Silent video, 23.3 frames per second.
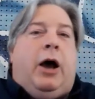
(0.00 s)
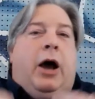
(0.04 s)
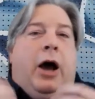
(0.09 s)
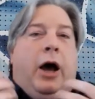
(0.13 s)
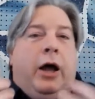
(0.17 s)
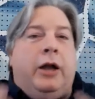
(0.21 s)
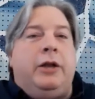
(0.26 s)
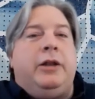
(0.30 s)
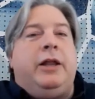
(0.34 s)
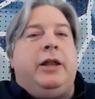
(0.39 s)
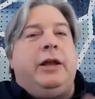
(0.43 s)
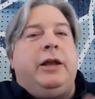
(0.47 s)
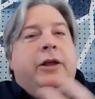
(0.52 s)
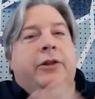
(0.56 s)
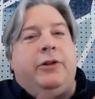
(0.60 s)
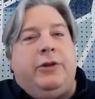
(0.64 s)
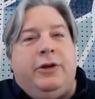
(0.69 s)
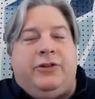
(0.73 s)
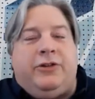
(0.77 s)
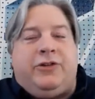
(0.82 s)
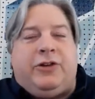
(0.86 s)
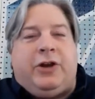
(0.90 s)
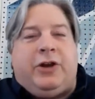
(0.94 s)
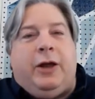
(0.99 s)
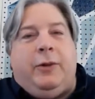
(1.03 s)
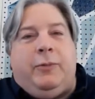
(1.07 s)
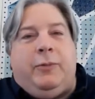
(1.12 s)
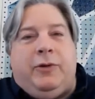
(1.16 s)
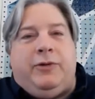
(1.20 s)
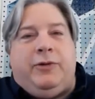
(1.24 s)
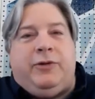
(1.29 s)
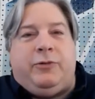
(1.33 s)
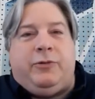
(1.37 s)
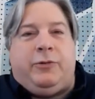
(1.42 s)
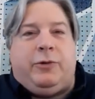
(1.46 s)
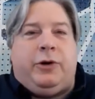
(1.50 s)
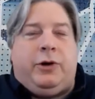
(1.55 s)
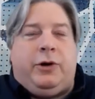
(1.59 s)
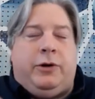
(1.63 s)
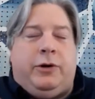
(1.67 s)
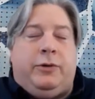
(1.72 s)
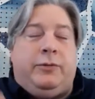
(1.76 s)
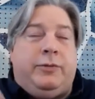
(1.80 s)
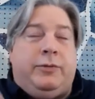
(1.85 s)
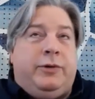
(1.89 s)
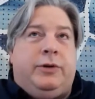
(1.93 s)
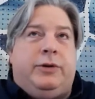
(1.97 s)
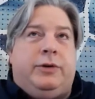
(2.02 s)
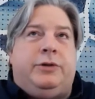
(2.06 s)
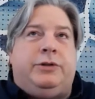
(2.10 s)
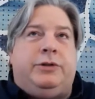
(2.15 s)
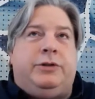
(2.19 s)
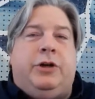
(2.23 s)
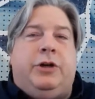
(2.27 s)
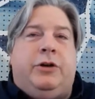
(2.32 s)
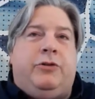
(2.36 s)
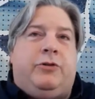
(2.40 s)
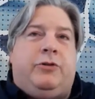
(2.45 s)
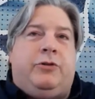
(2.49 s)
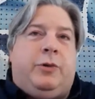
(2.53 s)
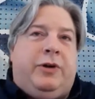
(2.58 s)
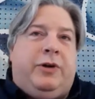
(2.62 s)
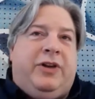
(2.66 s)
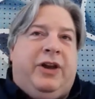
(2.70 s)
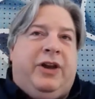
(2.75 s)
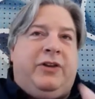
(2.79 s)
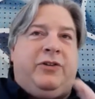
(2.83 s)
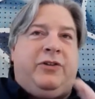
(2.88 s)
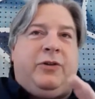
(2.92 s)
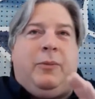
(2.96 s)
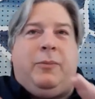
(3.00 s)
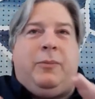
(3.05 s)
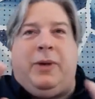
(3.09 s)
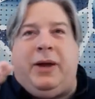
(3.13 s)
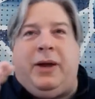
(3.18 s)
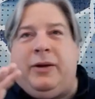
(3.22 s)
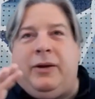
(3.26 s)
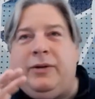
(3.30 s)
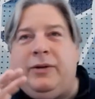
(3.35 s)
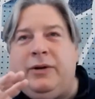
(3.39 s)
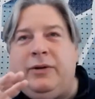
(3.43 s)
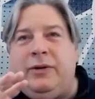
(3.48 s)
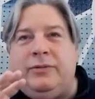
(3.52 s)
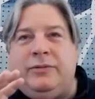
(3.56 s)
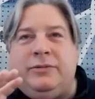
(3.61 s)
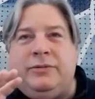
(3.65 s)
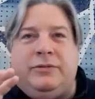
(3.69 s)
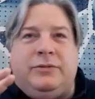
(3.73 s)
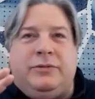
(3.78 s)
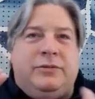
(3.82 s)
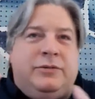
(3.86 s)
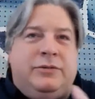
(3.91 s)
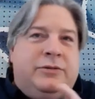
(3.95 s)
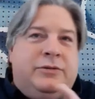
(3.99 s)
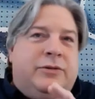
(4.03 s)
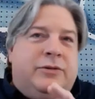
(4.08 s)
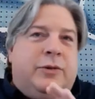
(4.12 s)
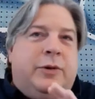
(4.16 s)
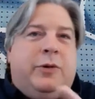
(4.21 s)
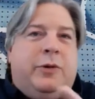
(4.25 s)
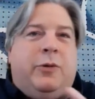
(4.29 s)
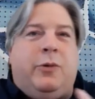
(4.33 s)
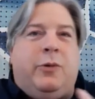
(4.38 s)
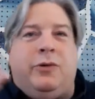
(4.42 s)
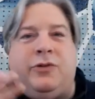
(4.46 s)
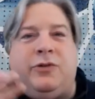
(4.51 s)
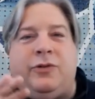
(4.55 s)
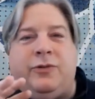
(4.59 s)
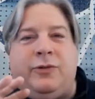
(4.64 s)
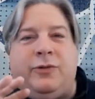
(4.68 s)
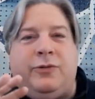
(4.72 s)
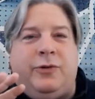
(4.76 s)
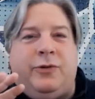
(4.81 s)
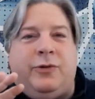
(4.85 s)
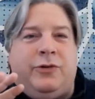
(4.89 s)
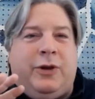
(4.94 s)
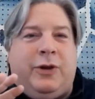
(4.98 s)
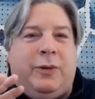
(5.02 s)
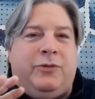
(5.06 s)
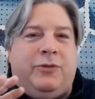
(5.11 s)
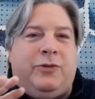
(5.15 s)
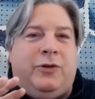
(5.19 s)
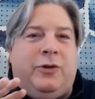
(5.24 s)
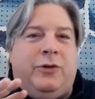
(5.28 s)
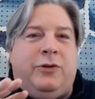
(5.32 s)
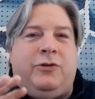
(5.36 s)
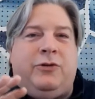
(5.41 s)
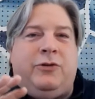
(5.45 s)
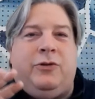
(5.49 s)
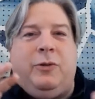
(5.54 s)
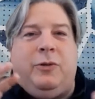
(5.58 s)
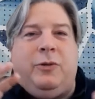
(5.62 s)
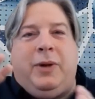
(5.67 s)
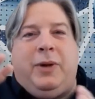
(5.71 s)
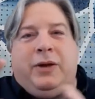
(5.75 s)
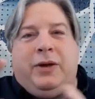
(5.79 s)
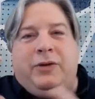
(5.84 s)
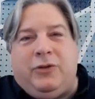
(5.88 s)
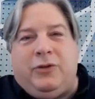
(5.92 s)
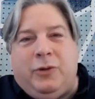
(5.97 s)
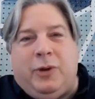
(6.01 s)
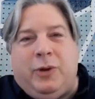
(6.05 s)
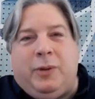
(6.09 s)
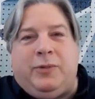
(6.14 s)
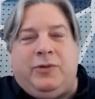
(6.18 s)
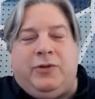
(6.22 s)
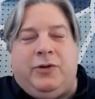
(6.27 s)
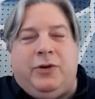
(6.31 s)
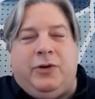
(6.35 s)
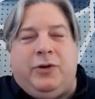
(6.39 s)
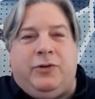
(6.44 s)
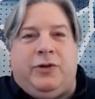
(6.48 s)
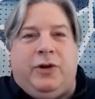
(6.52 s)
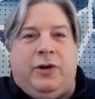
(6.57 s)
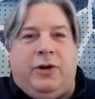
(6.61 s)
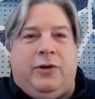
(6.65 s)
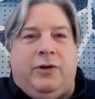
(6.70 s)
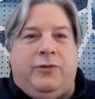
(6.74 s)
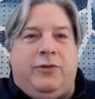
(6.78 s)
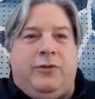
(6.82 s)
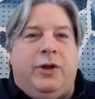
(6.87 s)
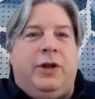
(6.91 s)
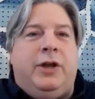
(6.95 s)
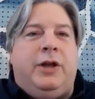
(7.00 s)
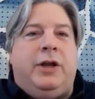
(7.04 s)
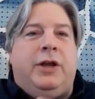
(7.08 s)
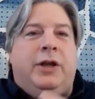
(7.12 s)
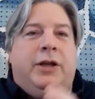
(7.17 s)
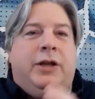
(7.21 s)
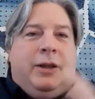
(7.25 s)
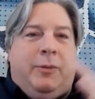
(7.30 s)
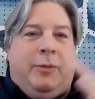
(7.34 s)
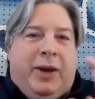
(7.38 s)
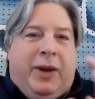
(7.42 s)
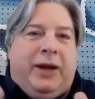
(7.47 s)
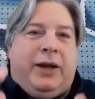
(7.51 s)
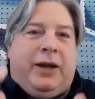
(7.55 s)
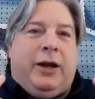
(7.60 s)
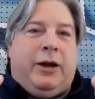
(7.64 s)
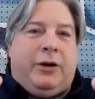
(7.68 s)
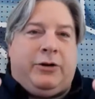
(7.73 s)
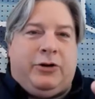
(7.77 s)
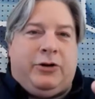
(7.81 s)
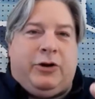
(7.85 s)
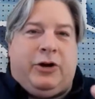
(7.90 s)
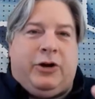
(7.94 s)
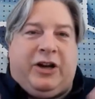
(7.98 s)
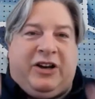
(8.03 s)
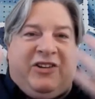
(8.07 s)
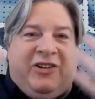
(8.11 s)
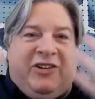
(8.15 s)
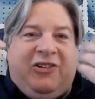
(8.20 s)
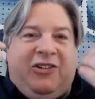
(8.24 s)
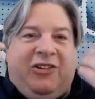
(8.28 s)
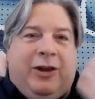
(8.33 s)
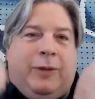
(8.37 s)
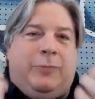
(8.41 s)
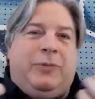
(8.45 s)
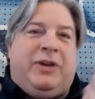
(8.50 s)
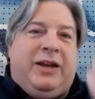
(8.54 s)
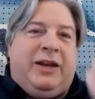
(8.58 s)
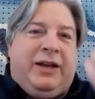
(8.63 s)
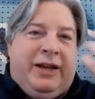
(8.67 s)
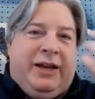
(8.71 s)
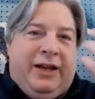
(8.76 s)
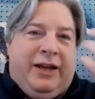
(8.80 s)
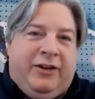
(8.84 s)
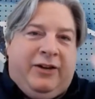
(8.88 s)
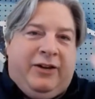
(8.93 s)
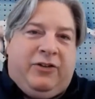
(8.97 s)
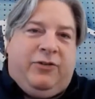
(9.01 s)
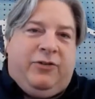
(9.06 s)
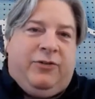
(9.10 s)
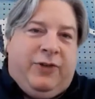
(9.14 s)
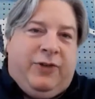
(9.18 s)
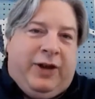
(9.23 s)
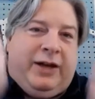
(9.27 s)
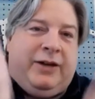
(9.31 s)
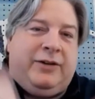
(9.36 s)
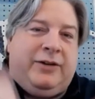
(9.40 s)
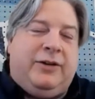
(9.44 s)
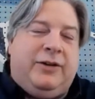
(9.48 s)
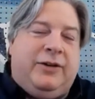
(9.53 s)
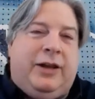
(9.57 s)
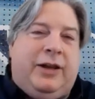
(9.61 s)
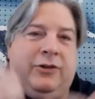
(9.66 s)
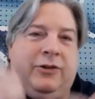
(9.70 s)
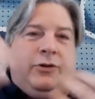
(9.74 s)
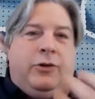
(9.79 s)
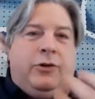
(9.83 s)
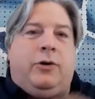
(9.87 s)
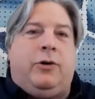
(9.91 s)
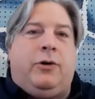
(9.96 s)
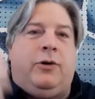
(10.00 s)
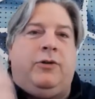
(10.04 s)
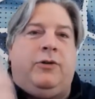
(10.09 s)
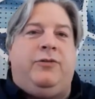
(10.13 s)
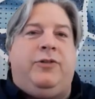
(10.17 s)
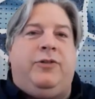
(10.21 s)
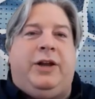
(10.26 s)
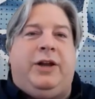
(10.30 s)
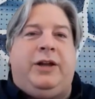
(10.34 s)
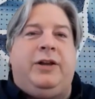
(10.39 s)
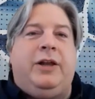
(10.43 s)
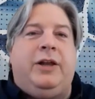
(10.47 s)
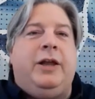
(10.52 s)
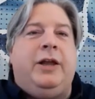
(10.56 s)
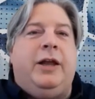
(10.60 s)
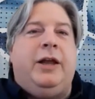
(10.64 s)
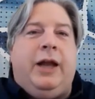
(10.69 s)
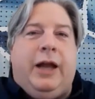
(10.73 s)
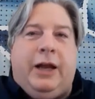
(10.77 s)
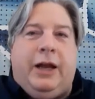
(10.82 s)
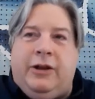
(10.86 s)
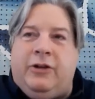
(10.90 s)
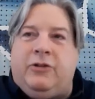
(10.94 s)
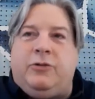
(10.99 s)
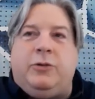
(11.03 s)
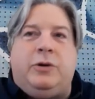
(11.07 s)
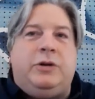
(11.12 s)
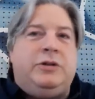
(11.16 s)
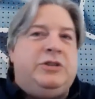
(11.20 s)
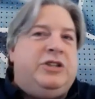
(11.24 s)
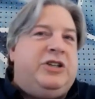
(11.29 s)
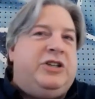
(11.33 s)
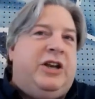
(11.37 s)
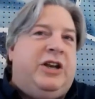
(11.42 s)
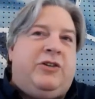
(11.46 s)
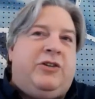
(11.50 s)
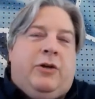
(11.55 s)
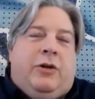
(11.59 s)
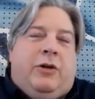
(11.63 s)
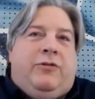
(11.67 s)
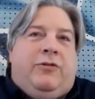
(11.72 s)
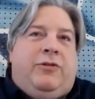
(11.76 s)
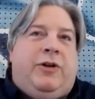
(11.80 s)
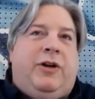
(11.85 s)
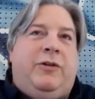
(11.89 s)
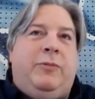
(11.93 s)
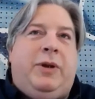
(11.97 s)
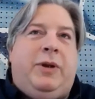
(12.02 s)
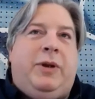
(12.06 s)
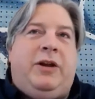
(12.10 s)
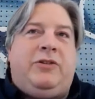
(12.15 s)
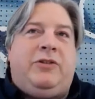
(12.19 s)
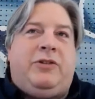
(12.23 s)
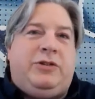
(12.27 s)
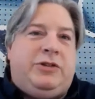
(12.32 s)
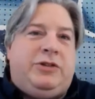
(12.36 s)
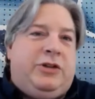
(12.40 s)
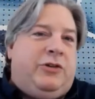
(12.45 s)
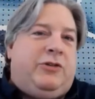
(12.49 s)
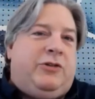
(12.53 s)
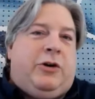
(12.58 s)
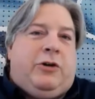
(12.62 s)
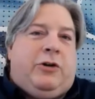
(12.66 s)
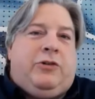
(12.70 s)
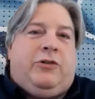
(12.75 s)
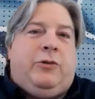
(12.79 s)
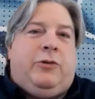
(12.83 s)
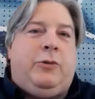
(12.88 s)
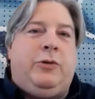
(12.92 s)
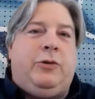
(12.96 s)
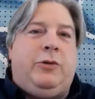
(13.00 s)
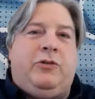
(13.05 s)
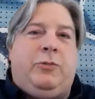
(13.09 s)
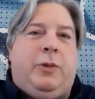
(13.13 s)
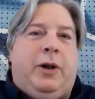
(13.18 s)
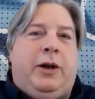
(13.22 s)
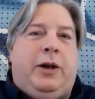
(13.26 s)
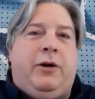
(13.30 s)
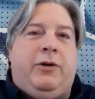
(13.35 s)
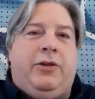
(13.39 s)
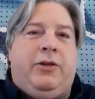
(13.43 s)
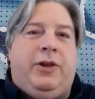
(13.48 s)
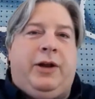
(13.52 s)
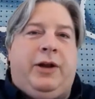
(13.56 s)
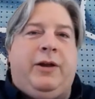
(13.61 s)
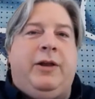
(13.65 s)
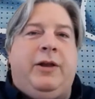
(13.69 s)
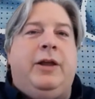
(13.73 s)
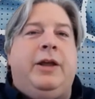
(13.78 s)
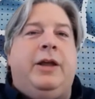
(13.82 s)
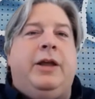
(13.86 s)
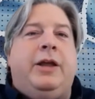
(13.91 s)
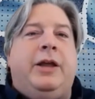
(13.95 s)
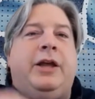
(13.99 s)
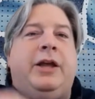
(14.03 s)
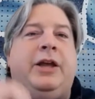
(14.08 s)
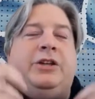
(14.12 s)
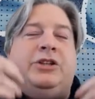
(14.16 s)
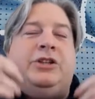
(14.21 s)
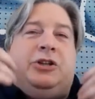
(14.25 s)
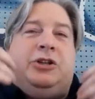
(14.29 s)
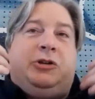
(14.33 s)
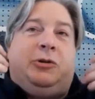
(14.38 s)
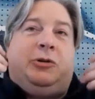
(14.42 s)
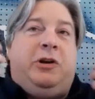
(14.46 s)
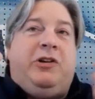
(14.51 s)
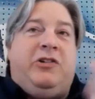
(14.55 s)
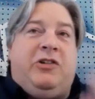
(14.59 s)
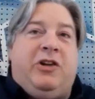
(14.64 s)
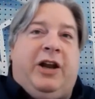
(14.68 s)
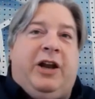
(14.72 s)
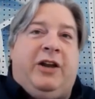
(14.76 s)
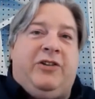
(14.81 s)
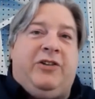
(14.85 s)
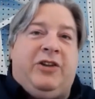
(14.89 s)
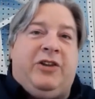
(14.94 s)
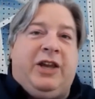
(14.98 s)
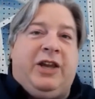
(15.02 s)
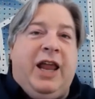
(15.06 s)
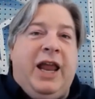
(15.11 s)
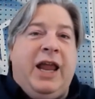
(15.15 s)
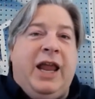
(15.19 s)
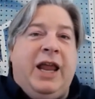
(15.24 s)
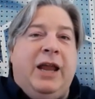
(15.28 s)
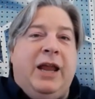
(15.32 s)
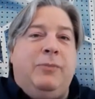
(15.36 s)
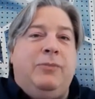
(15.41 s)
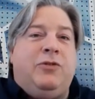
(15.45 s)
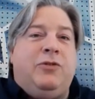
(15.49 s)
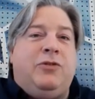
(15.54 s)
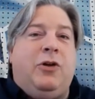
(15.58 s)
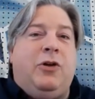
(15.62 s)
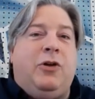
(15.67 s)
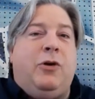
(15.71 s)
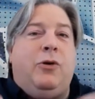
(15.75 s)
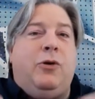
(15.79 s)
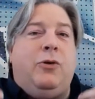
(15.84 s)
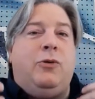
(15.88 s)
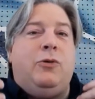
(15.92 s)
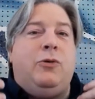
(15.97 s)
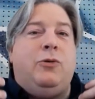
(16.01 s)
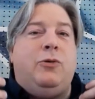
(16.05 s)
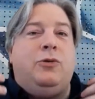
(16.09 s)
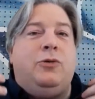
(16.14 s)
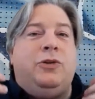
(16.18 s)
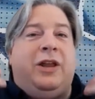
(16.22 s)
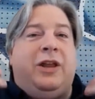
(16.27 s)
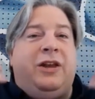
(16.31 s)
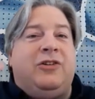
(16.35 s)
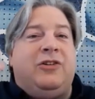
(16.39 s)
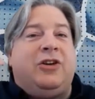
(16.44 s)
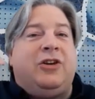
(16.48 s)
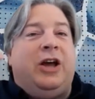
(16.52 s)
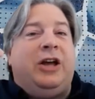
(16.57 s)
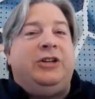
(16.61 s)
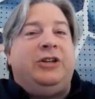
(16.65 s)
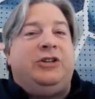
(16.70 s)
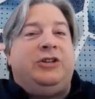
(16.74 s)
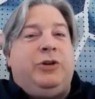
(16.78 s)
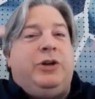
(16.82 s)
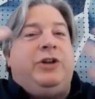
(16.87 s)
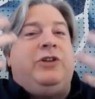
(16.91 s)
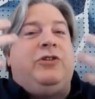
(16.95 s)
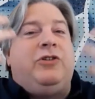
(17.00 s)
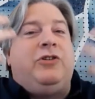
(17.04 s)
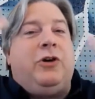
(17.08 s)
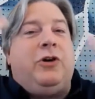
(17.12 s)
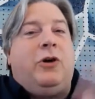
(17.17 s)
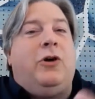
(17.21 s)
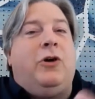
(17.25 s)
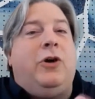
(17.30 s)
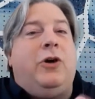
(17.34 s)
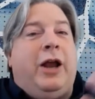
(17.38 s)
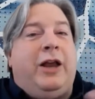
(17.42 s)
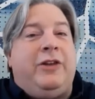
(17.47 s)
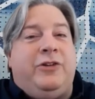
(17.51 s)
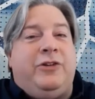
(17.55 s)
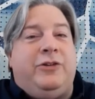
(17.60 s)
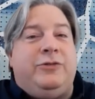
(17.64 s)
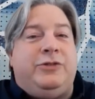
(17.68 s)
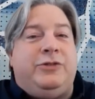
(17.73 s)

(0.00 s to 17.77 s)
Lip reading: Unlike other isekai movies or shows where it takes them about 3/4 of the first episode to about 2 episodes of the main character accepting his or her fate. In this one, she takes all of 5 minutes and she starts doing the spider thing. She treats it as a game, so the isekai treats her as if